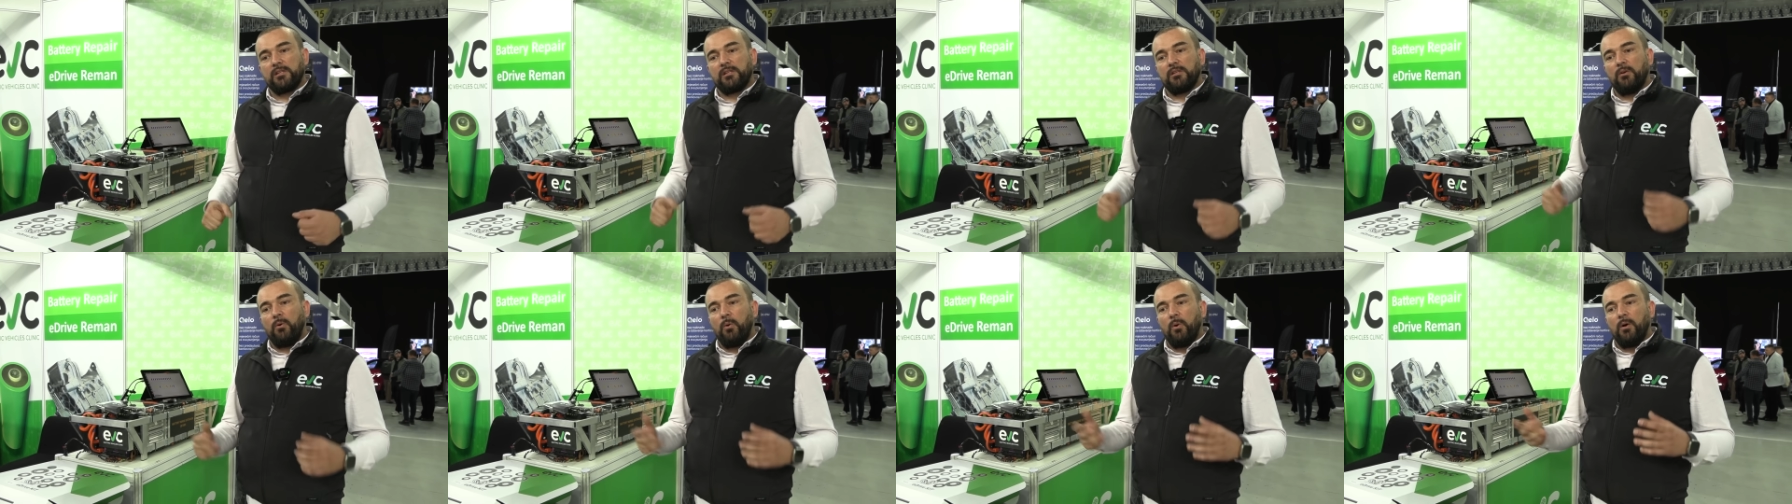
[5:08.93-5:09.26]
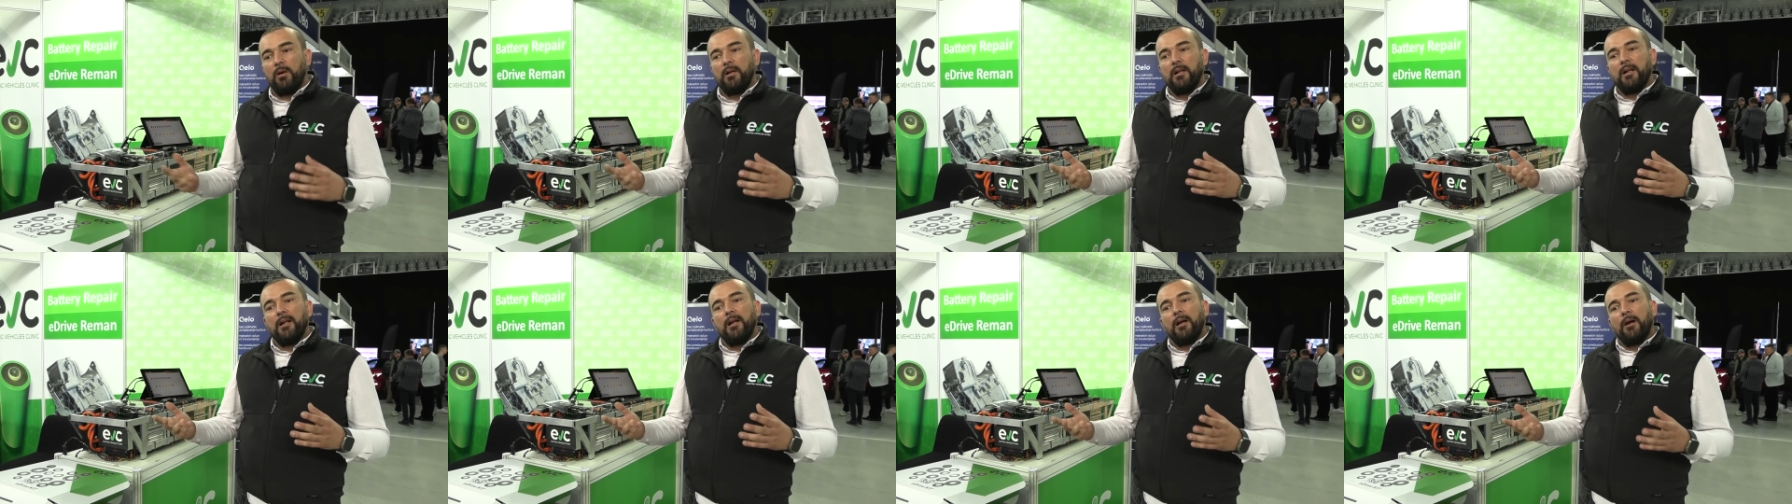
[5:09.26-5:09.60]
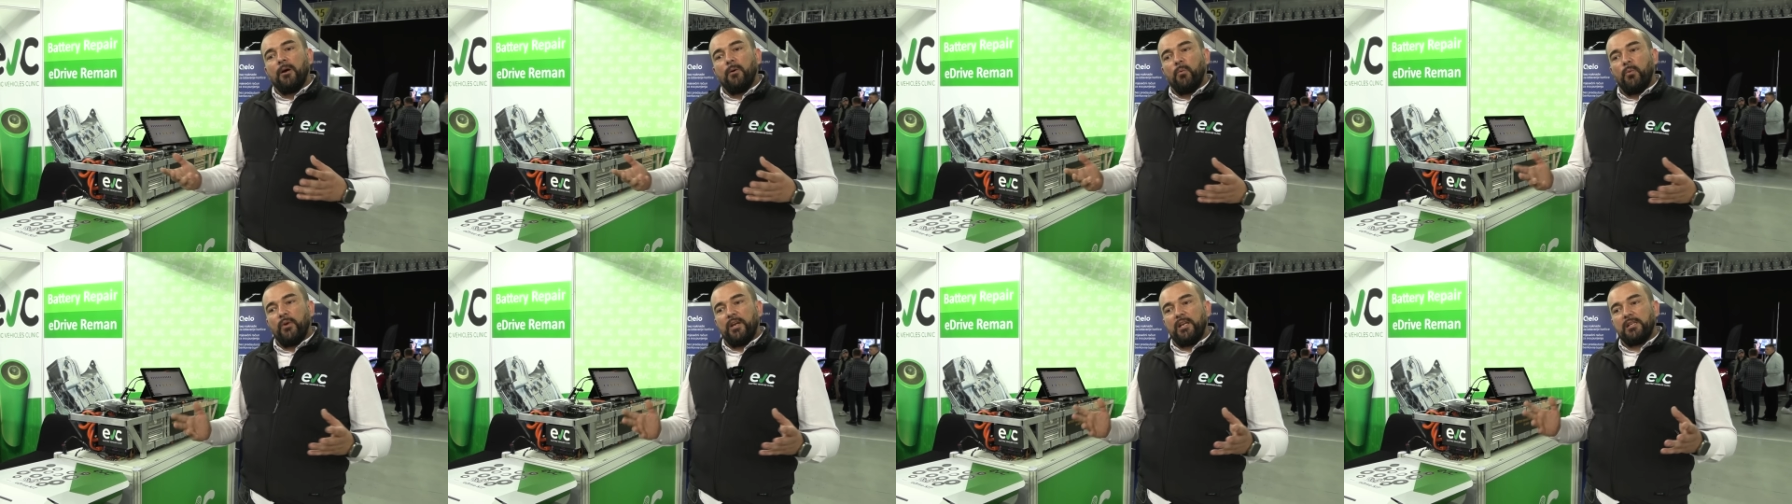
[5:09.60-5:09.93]
So
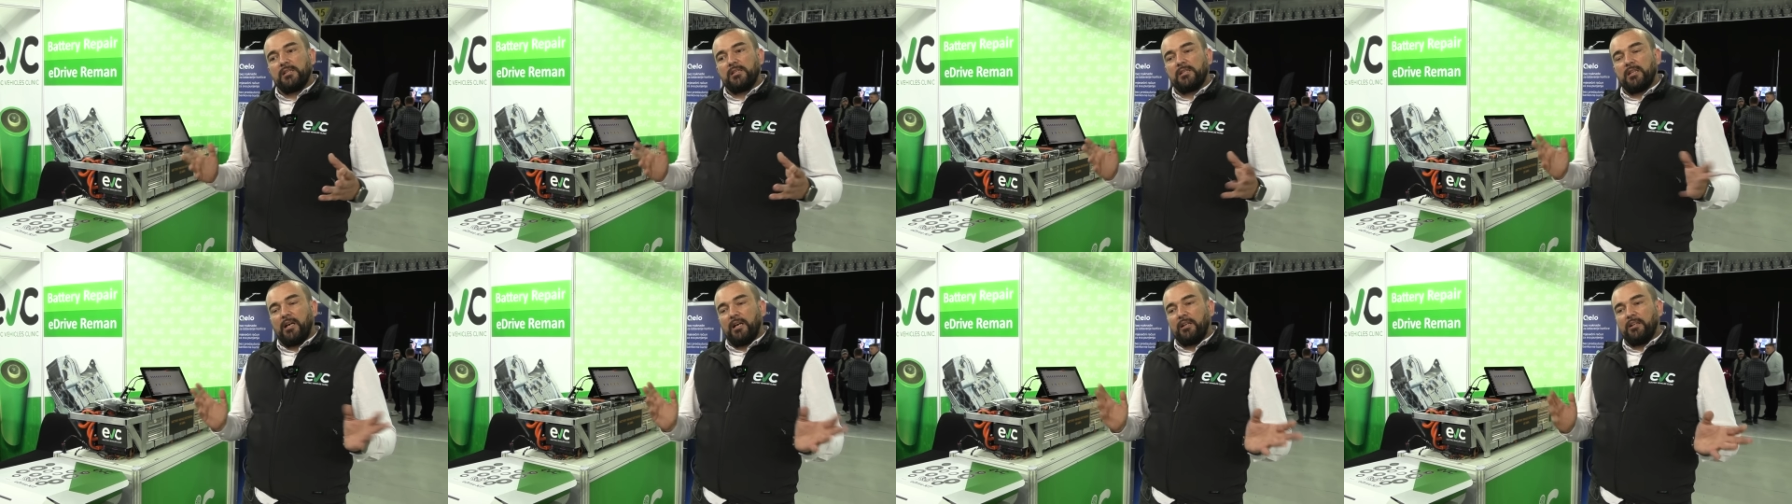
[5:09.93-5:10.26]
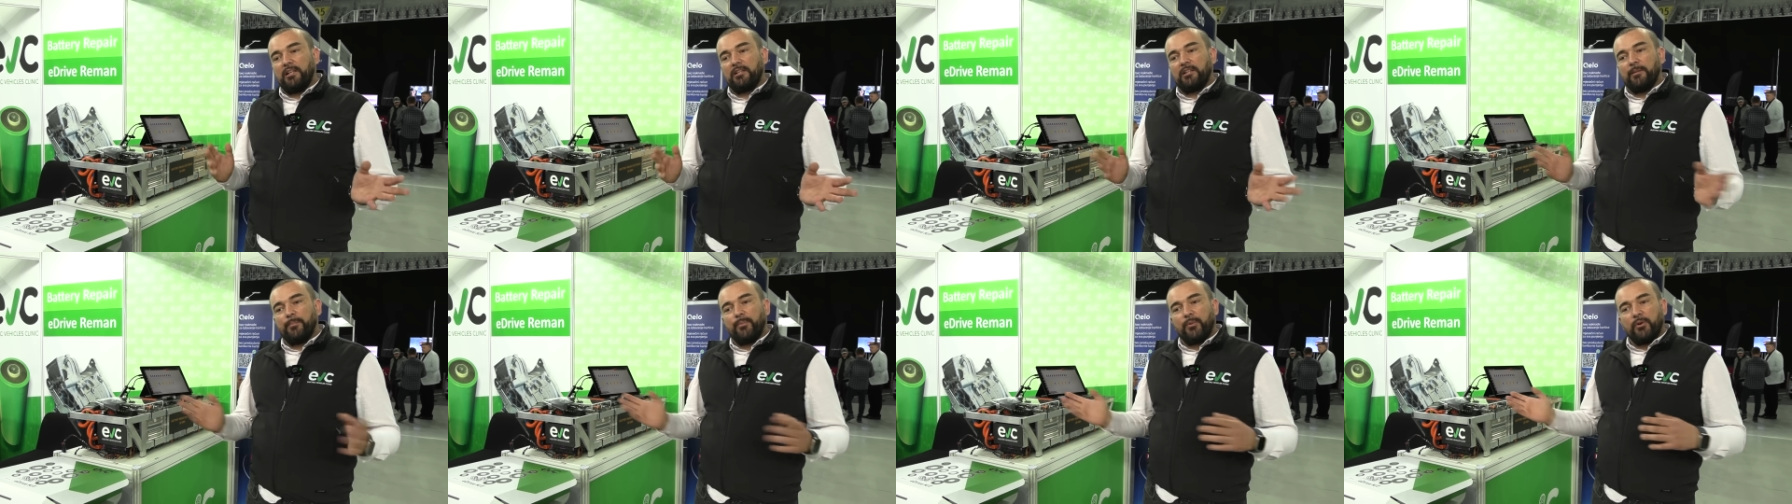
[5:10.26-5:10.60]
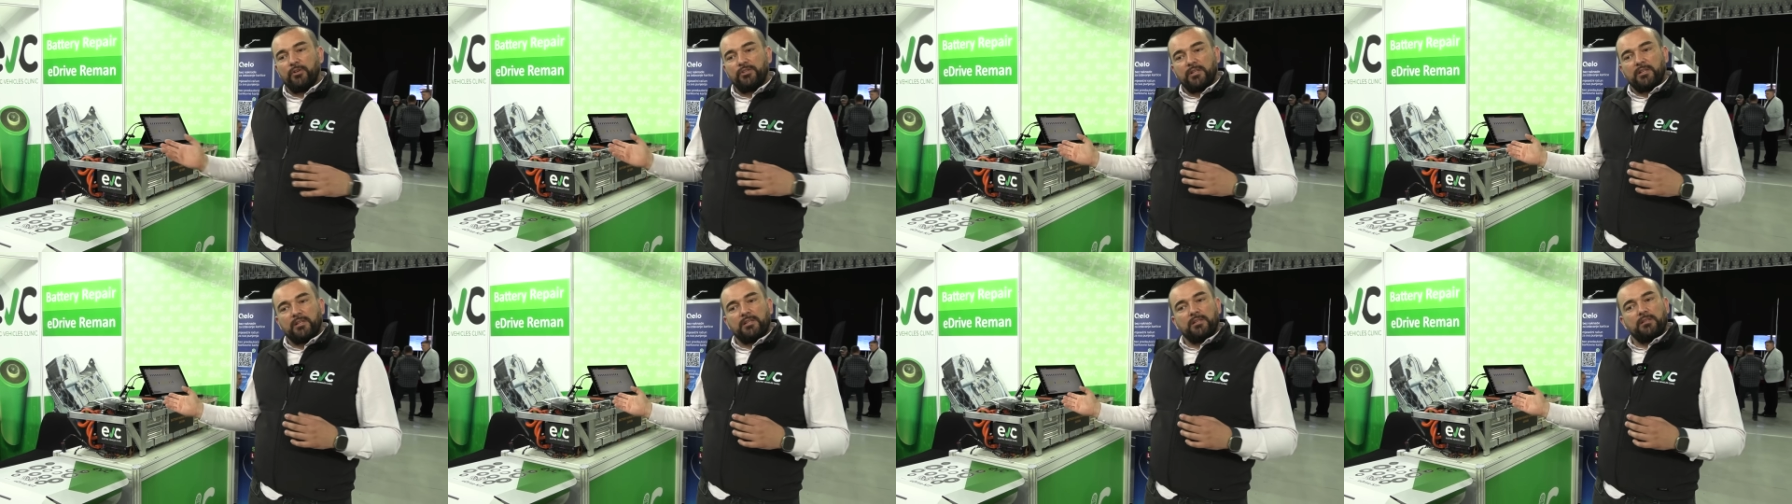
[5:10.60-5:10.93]
we started the
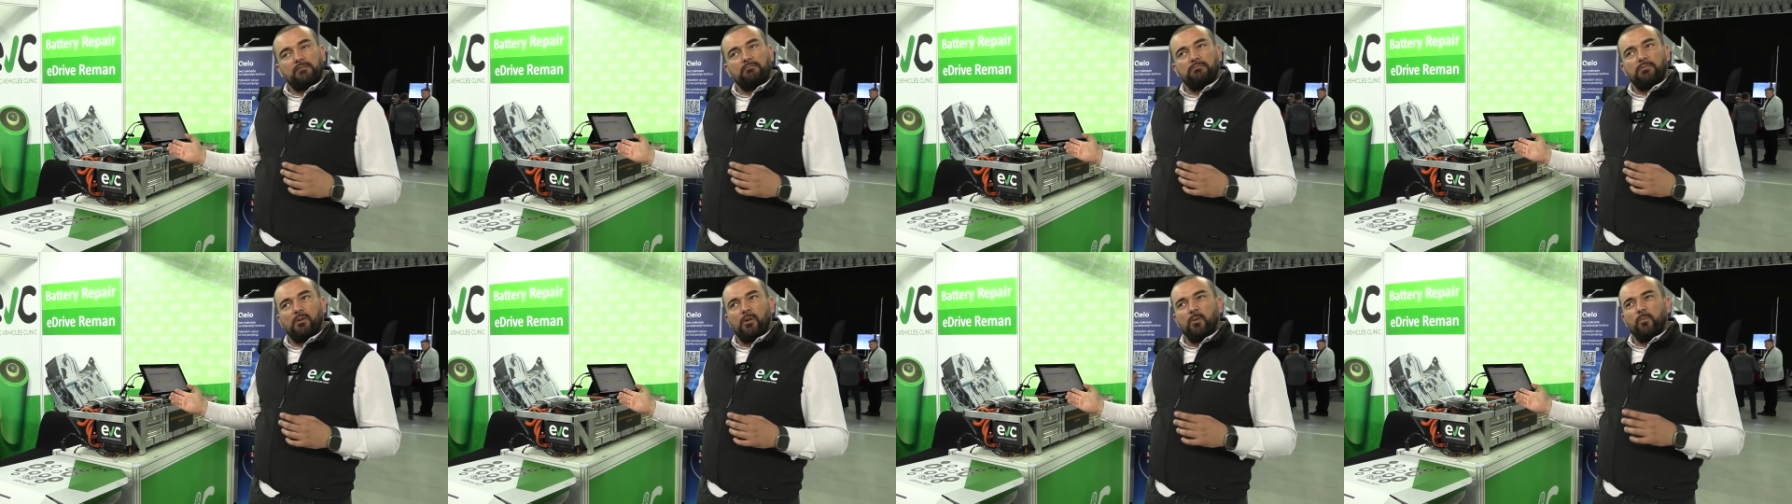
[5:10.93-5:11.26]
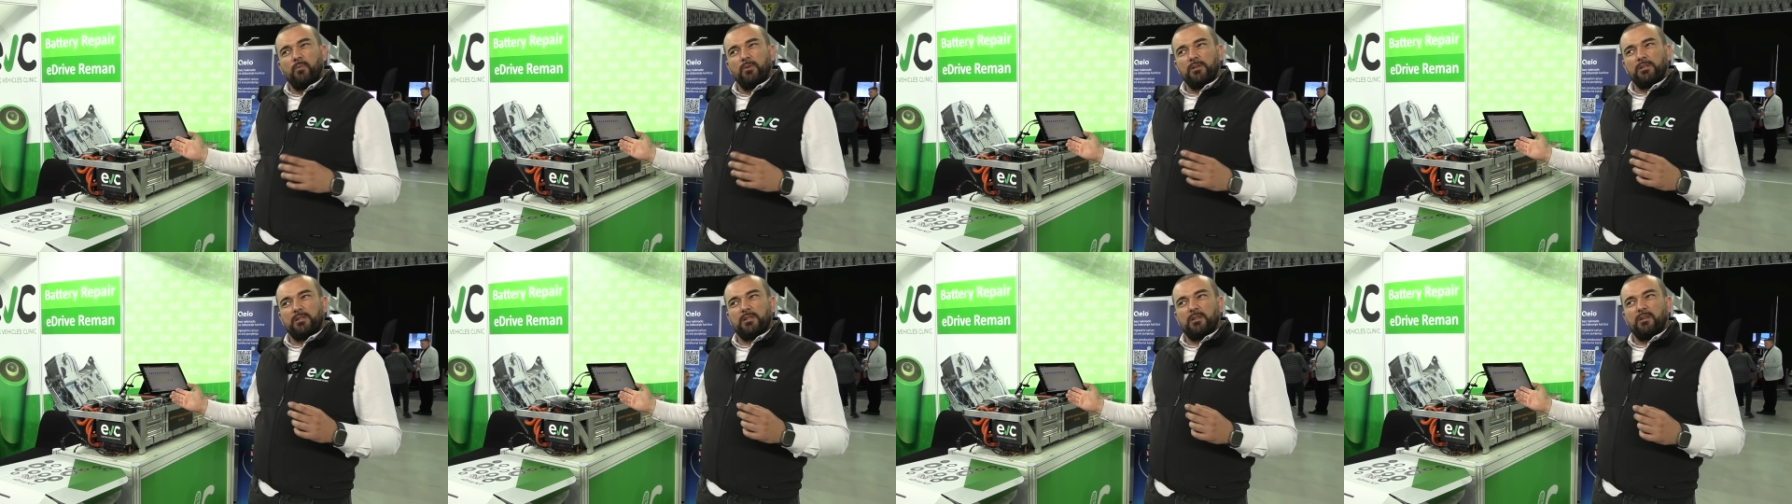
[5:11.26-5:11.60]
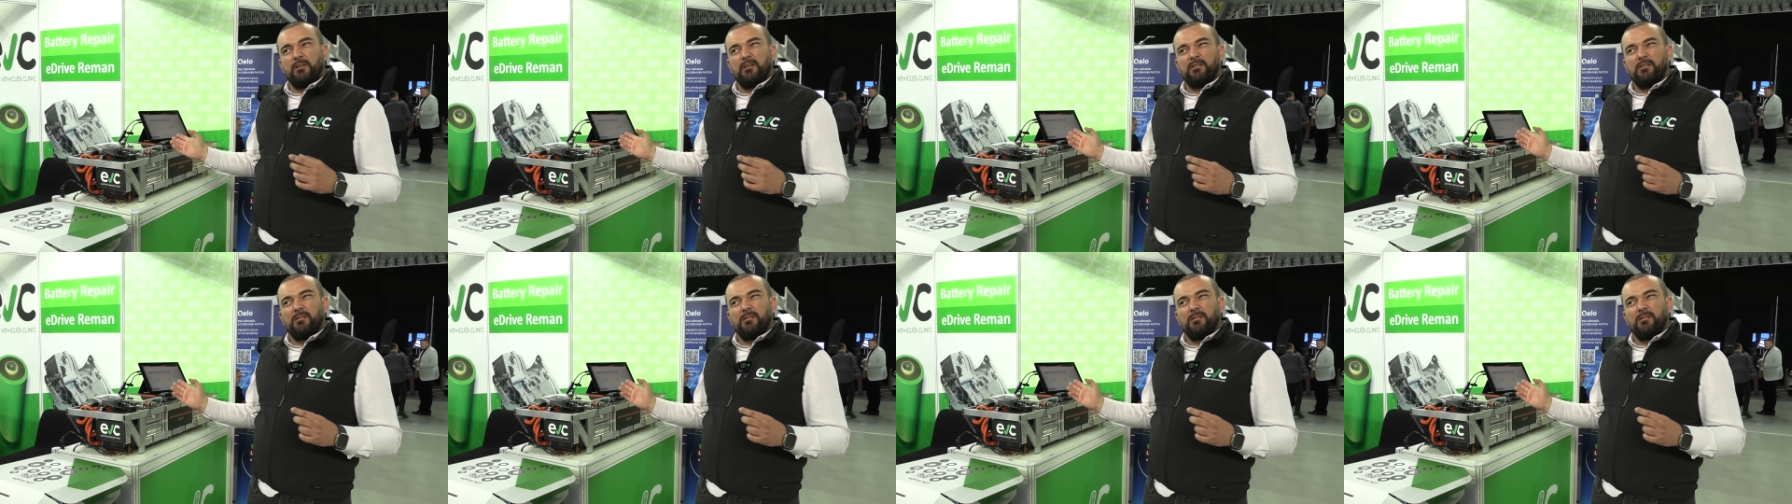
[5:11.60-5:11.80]
project almost